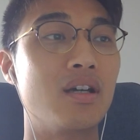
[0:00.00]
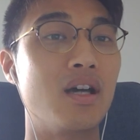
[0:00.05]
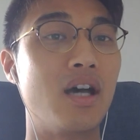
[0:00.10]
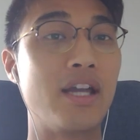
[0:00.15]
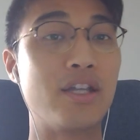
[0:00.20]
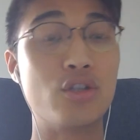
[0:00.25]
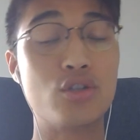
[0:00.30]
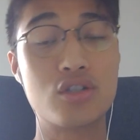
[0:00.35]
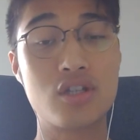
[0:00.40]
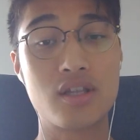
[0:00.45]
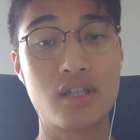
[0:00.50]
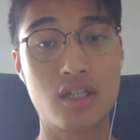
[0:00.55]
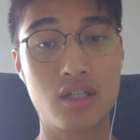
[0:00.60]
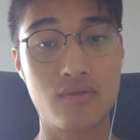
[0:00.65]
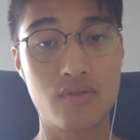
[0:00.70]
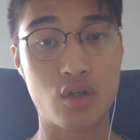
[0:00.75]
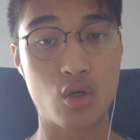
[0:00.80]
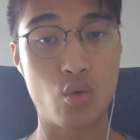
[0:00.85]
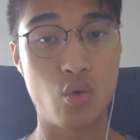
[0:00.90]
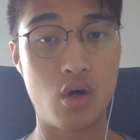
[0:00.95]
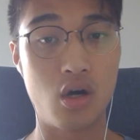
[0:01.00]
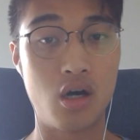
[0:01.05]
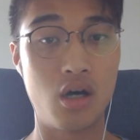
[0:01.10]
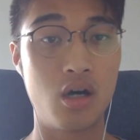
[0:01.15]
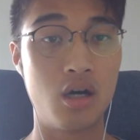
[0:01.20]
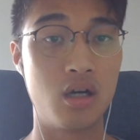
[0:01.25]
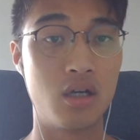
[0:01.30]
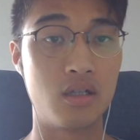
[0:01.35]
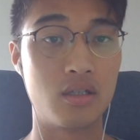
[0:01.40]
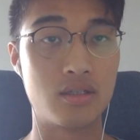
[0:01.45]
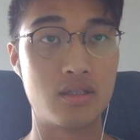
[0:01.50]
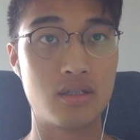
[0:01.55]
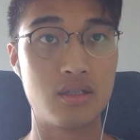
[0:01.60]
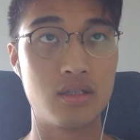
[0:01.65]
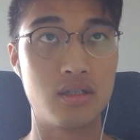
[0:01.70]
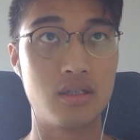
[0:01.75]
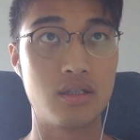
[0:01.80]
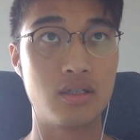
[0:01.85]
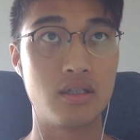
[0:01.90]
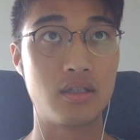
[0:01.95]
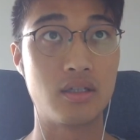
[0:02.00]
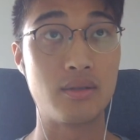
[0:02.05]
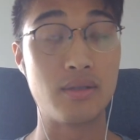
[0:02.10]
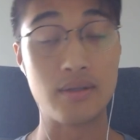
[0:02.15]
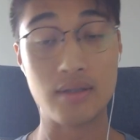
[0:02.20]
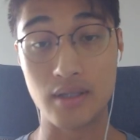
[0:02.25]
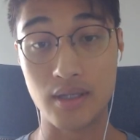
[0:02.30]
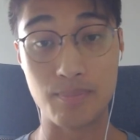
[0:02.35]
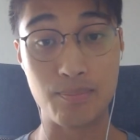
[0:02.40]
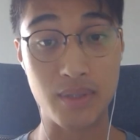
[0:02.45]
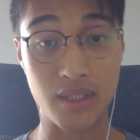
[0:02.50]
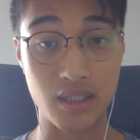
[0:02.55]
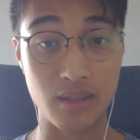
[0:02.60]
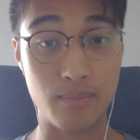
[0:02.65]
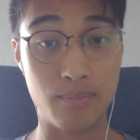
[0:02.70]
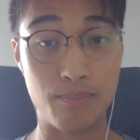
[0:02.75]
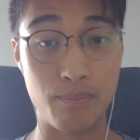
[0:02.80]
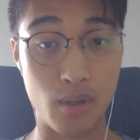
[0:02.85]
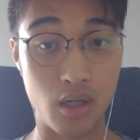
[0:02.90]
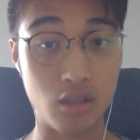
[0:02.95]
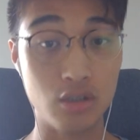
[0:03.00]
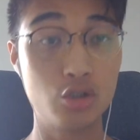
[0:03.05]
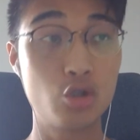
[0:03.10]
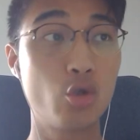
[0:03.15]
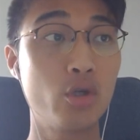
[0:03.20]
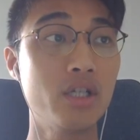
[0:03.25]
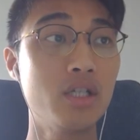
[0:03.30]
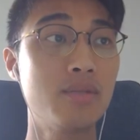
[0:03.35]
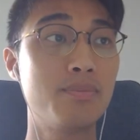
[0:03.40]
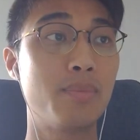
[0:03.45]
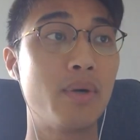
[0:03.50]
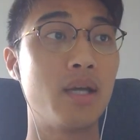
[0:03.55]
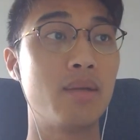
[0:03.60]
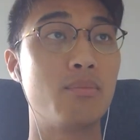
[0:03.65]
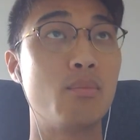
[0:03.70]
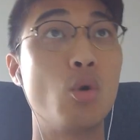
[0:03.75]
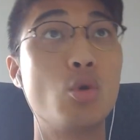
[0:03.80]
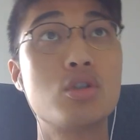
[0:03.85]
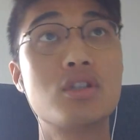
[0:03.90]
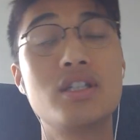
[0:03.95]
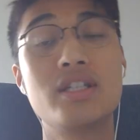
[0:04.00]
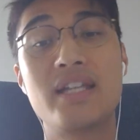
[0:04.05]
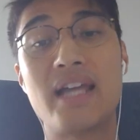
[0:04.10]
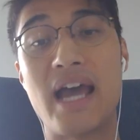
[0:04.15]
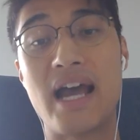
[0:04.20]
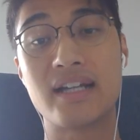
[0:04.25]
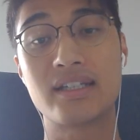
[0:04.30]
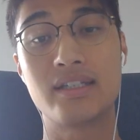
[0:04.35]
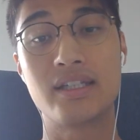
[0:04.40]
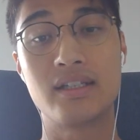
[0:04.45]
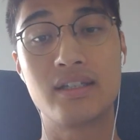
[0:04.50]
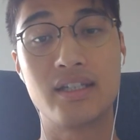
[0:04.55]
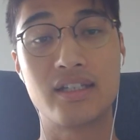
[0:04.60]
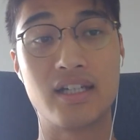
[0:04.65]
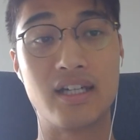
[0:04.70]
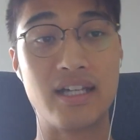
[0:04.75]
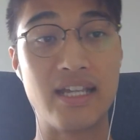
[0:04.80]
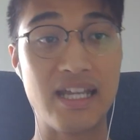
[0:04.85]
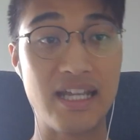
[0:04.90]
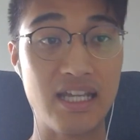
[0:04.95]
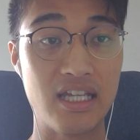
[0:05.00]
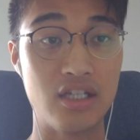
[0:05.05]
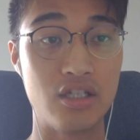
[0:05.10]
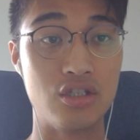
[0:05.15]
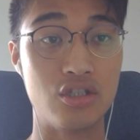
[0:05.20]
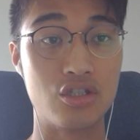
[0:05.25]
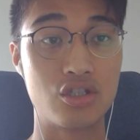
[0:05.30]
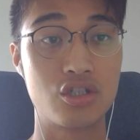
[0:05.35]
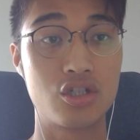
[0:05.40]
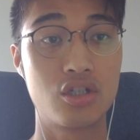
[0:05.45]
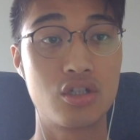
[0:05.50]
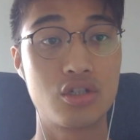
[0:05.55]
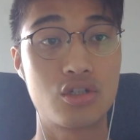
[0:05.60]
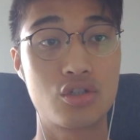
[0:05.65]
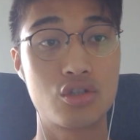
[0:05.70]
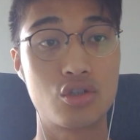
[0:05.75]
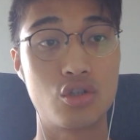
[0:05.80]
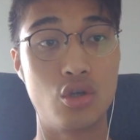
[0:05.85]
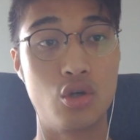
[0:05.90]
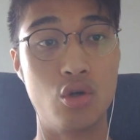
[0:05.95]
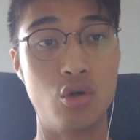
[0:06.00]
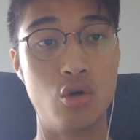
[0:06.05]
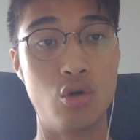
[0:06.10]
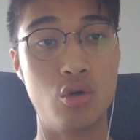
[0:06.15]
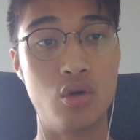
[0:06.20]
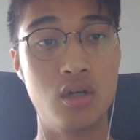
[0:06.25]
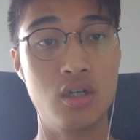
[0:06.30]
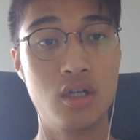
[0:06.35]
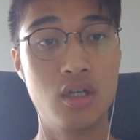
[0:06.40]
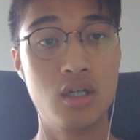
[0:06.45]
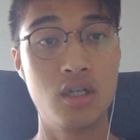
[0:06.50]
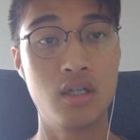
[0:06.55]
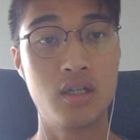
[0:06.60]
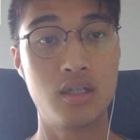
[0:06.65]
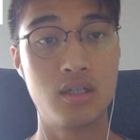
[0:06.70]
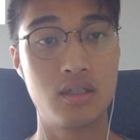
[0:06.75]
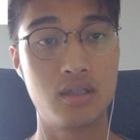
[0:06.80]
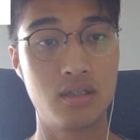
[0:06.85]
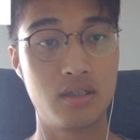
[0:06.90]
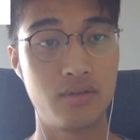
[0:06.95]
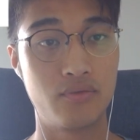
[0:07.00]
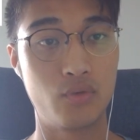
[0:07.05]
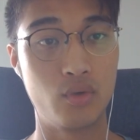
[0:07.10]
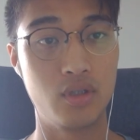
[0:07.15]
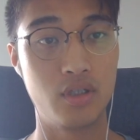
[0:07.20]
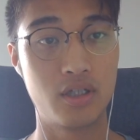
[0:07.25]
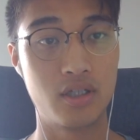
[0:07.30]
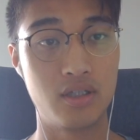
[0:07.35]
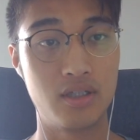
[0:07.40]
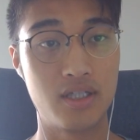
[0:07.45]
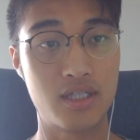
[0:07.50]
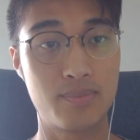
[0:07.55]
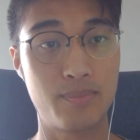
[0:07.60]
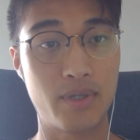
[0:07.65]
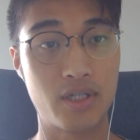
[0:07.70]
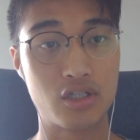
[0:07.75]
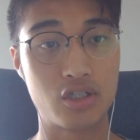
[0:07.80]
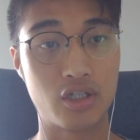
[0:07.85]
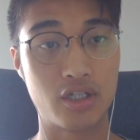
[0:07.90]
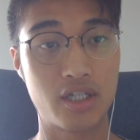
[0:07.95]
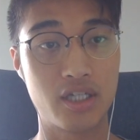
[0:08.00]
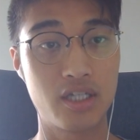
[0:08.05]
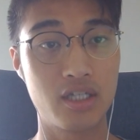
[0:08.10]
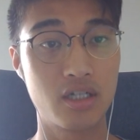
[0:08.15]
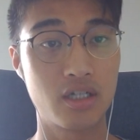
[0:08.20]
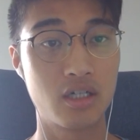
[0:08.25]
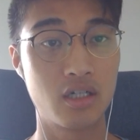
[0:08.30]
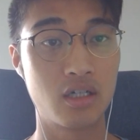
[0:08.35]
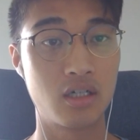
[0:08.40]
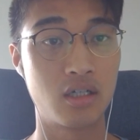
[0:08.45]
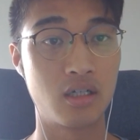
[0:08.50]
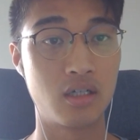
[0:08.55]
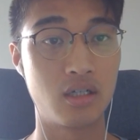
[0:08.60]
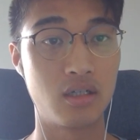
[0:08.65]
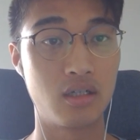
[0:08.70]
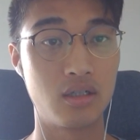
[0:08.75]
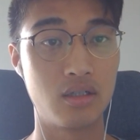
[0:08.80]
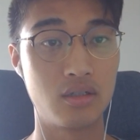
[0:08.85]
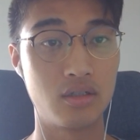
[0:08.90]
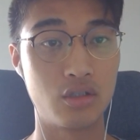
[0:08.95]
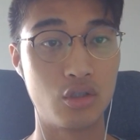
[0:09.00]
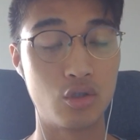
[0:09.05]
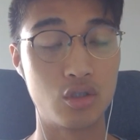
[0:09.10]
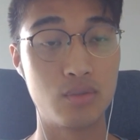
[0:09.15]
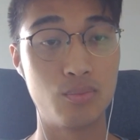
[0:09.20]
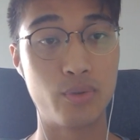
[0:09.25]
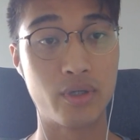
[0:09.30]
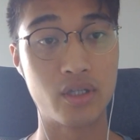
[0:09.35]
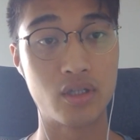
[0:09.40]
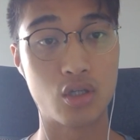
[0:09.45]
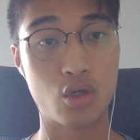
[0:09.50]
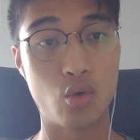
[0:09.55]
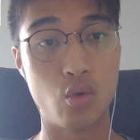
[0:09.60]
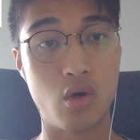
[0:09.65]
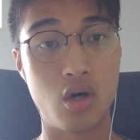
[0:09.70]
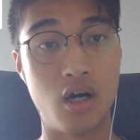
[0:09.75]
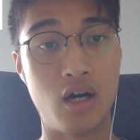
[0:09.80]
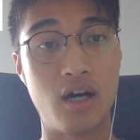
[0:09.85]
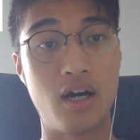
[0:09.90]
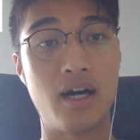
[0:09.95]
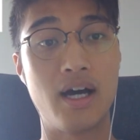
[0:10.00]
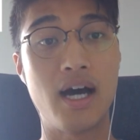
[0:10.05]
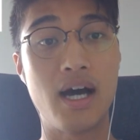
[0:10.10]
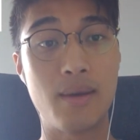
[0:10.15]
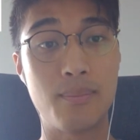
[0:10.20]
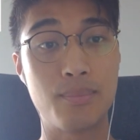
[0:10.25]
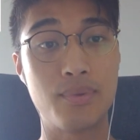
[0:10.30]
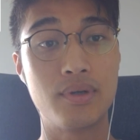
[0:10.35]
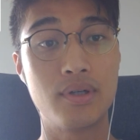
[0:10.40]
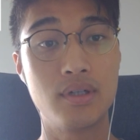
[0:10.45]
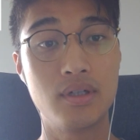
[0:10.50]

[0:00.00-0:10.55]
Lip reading: I used to think of the quad it being a ball joint, but mostly acting like a hinge. So if we look at this picture here, to bring the quad up,